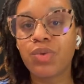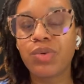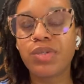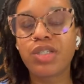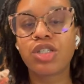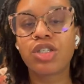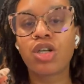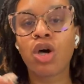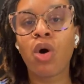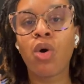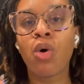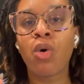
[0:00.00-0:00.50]

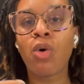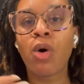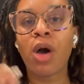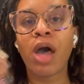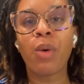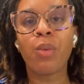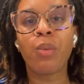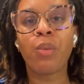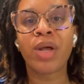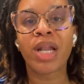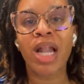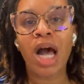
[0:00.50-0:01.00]
So
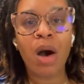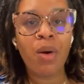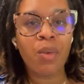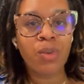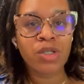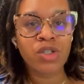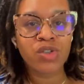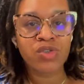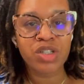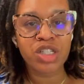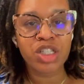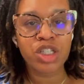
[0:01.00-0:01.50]
when I
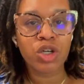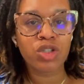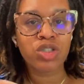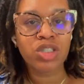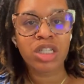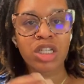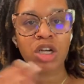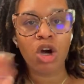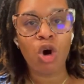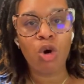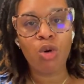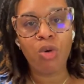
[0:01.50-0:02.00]
was
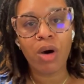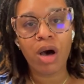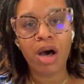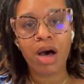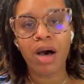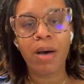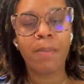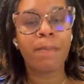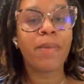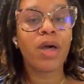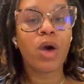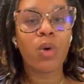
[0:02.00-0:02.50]
researching
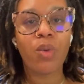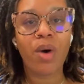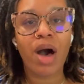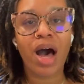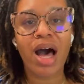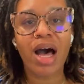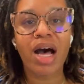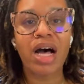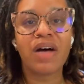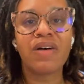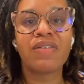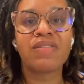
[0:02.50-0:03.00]

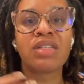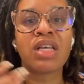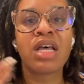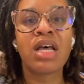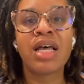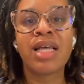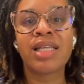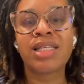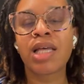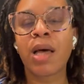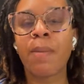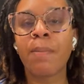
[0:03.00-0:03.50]
midwives,
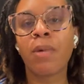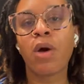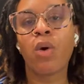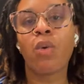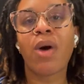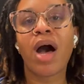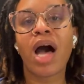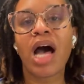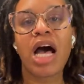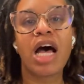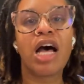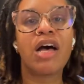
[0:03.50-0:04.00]
some
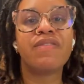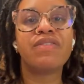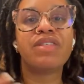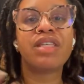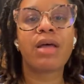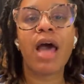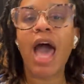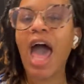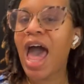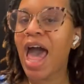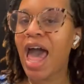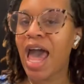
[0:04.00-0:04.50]
midwives
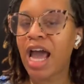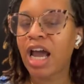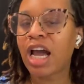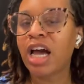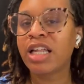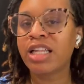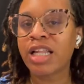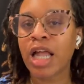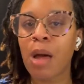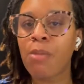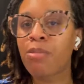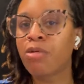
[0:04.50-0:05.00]
had
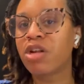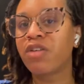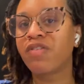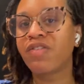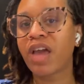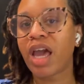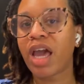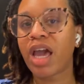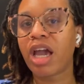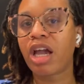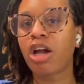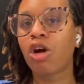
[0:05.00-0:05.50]
collaborative
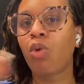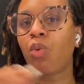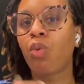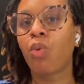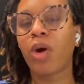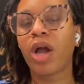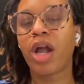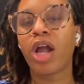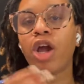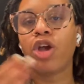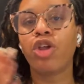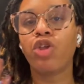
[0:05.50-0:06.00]
care
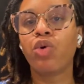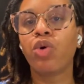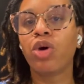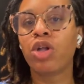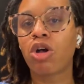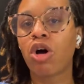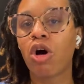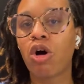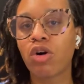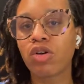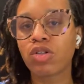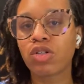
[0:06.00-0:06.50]
where you can
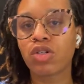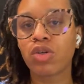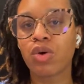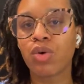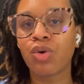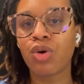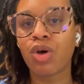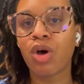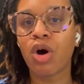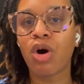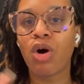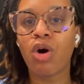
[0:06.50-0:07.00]
also
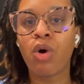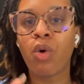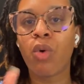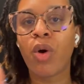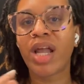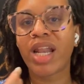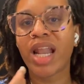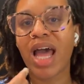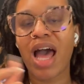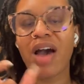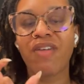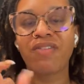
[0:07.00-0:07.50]
go
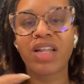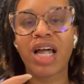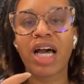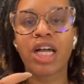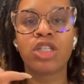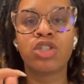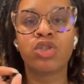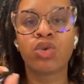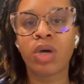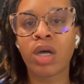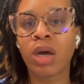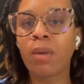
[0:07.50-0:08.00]
and have like
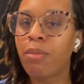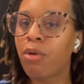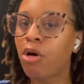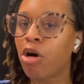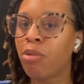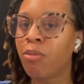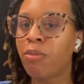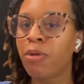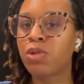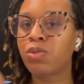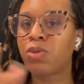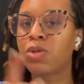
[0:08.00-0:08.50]
joint
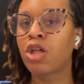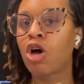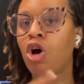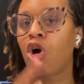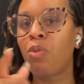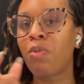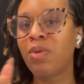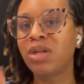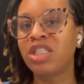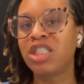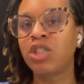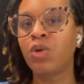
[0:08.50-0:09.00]
appointments with the
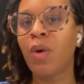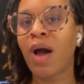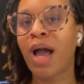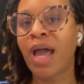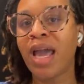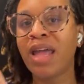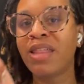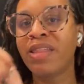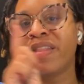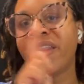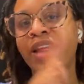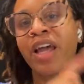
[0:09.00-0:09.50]

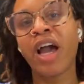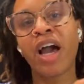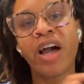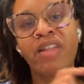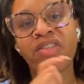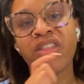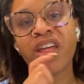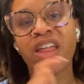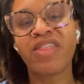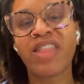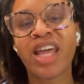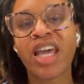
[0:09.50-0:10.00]
OBGYN
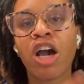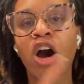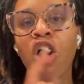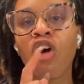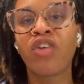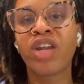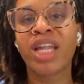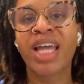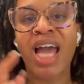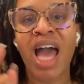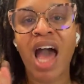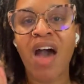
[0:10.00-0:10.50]
that they
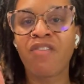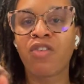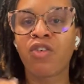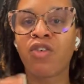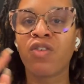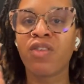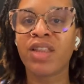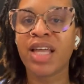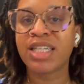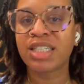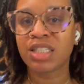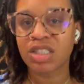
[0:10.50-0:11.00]
already have a
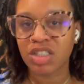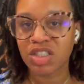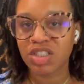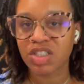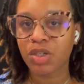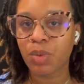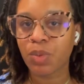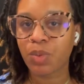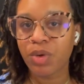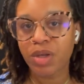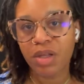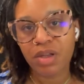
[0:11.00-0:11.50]

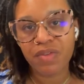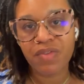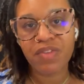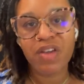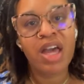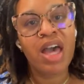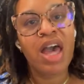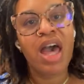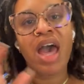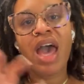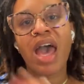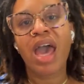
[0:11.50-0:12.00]
relationship with.
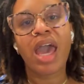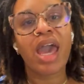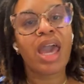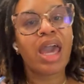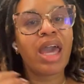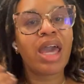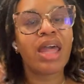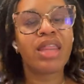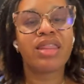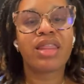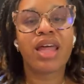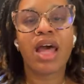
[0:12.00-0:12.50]

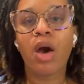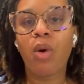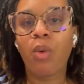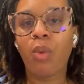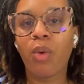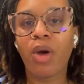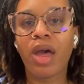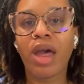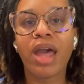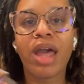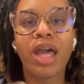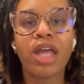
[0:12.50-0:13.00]
And that
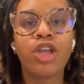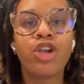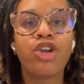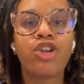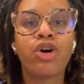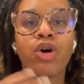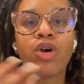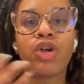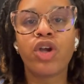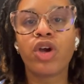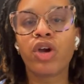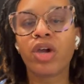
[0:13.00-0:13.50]
way,
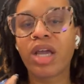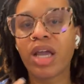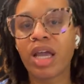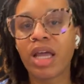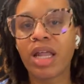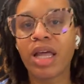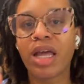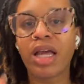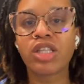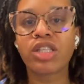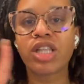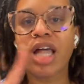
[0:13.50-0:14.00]
you're
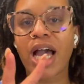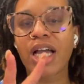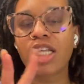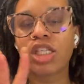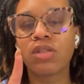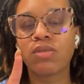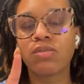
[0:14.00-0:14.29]
getting like,